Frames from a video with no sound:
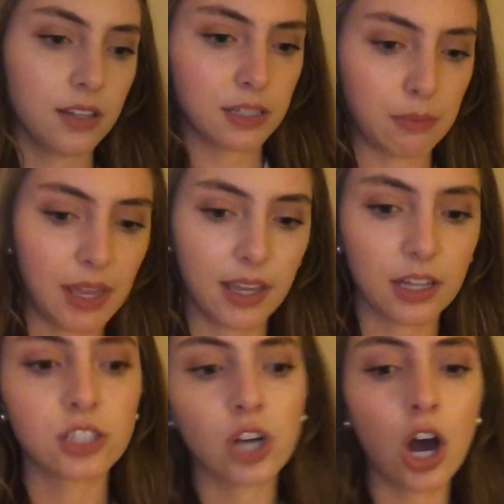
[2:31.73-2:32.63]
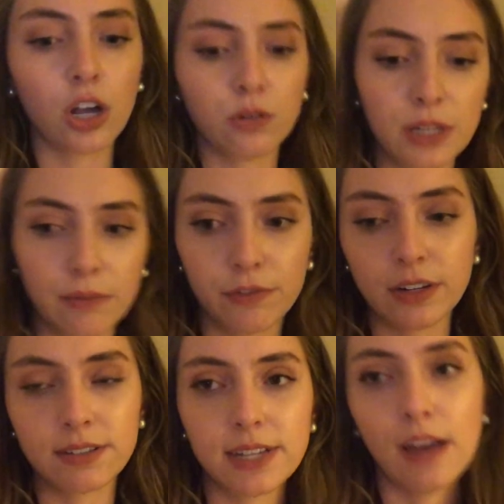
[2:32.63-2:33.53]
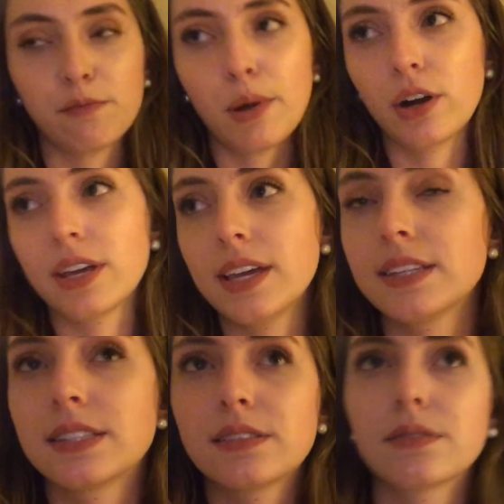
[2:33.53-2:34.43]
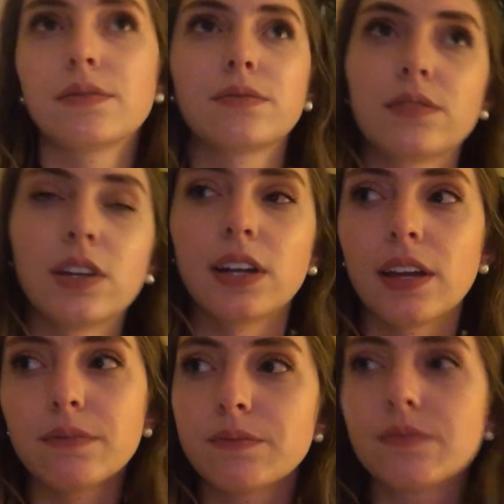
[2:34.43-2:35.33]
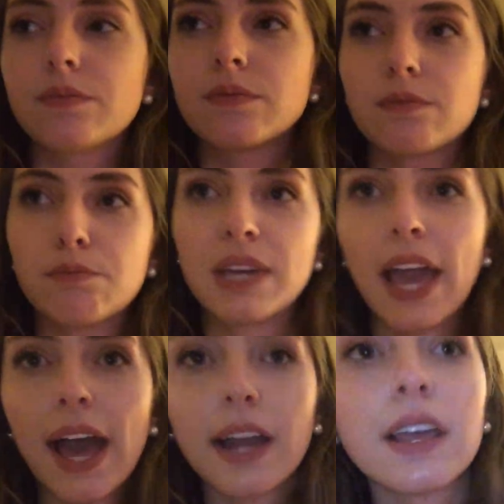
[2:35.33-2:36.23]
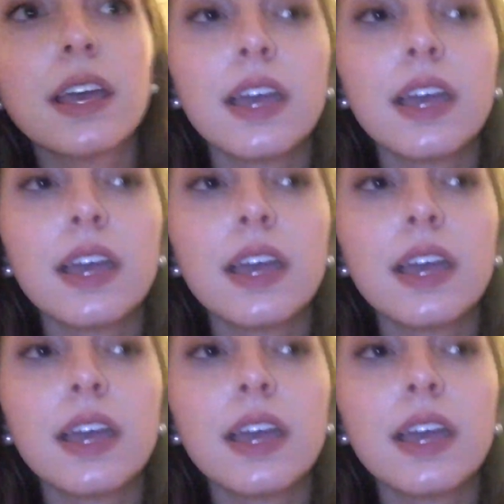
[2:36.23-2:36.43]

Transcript: to make a taco dip for a staff party he's gonna be at